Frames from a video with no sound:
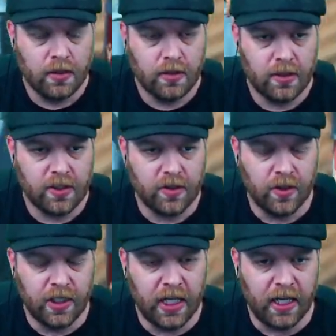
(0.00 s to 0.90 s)
Just
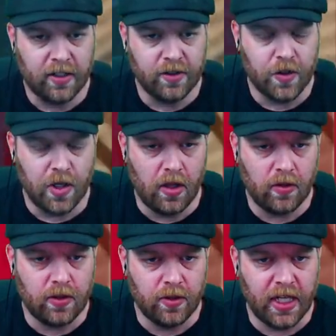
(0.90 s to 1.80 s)
couldn't get control.
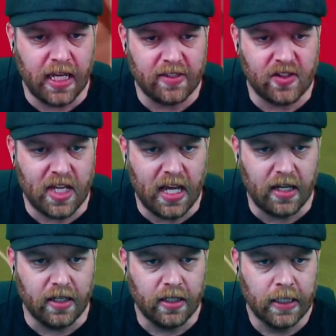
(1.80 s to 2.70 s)
Couldn't get set.